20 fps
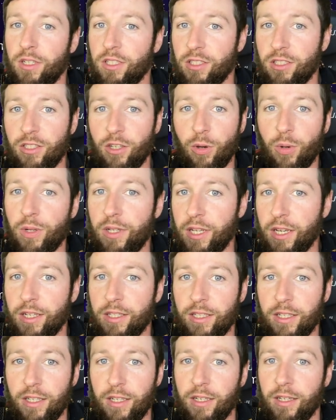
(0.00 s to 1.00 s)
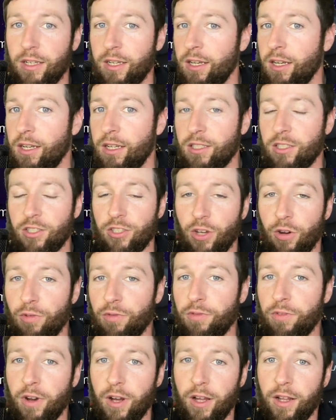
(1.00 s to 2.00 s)
it's so addicting, so
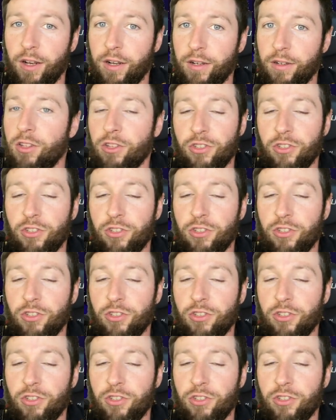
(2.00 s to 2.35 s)
fun.